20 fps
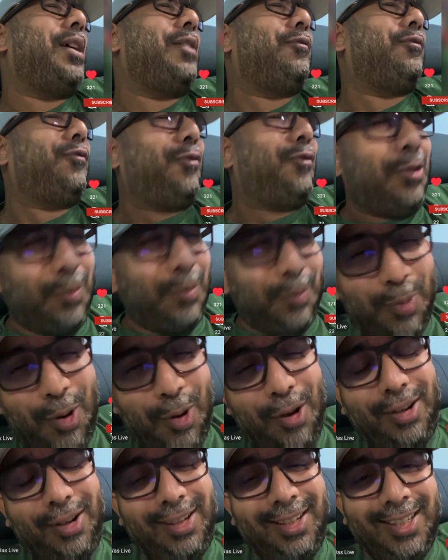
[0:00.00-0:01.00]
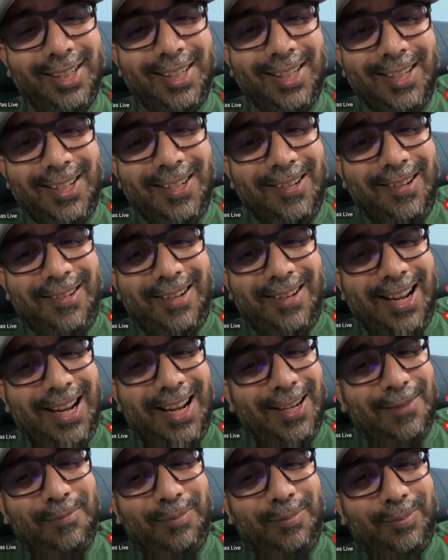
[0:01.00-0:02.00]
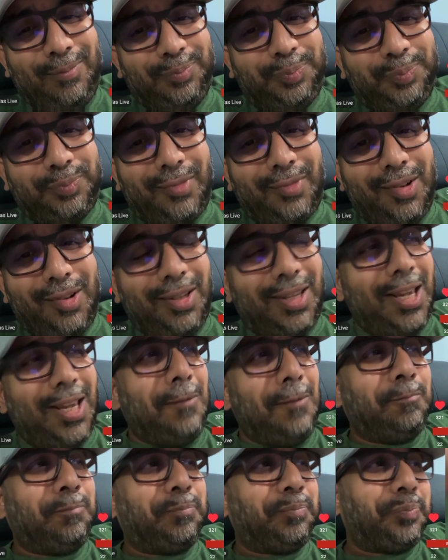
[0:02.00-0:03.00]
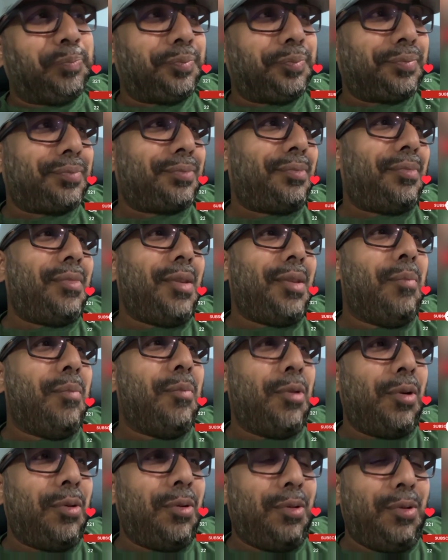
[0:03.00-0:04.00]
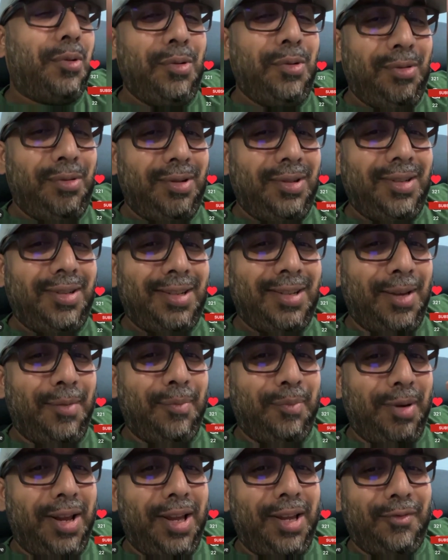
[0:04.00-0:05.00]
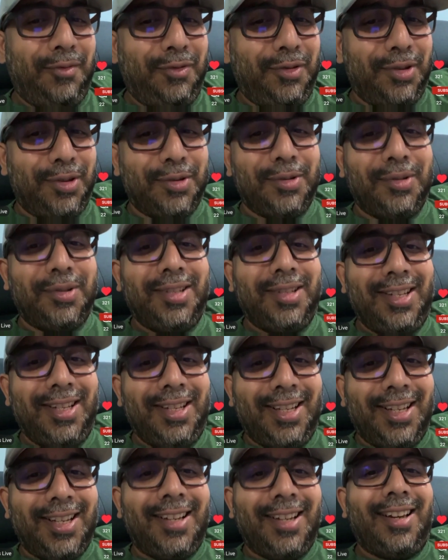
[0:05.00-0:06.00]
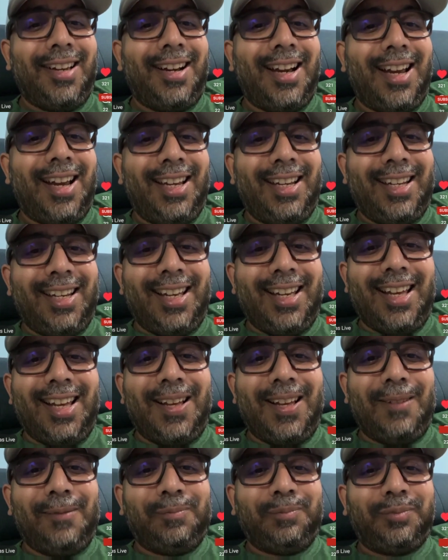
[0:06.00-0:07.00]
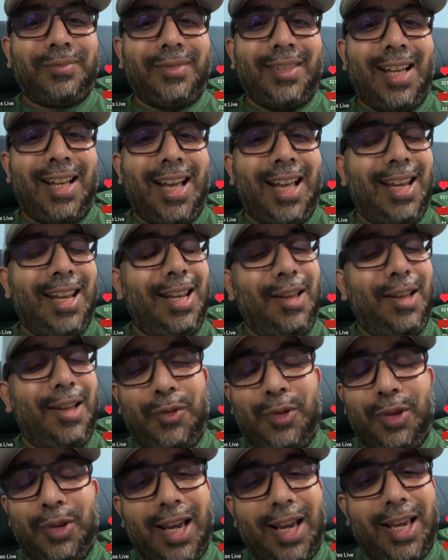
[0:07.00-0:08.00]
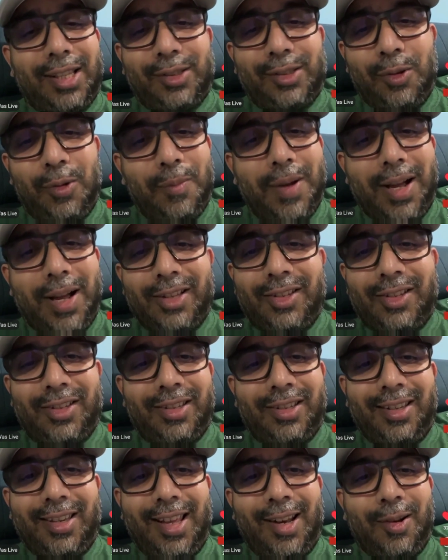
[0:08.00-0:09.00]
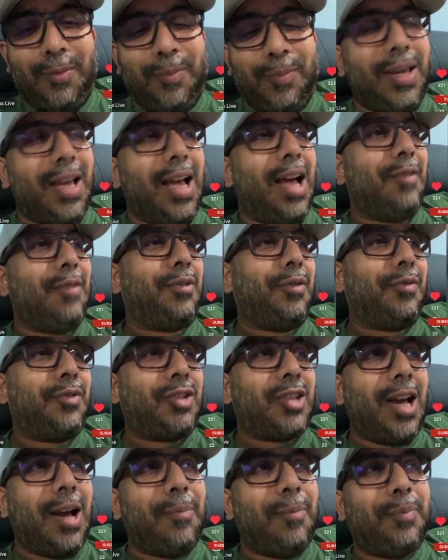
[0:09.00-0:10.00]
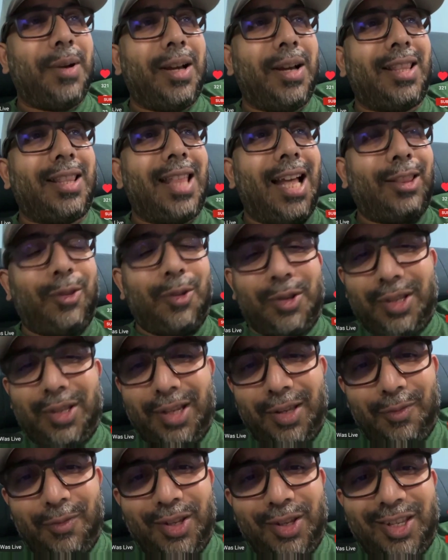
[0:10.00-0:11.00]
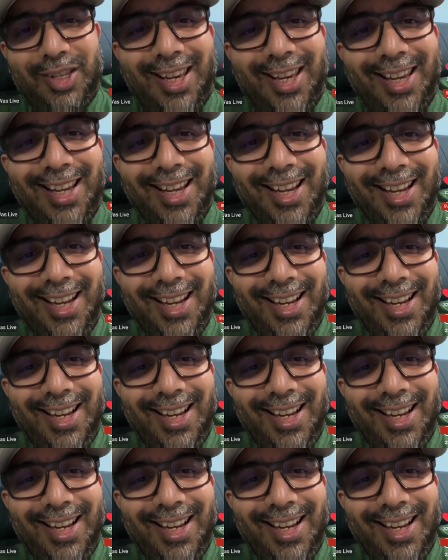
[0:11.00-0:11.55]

by football. All right? Okay? Morocco, I'm praying for you. All right? I love you guys so much. And on behalf of Japa, Dato Sri Vijay,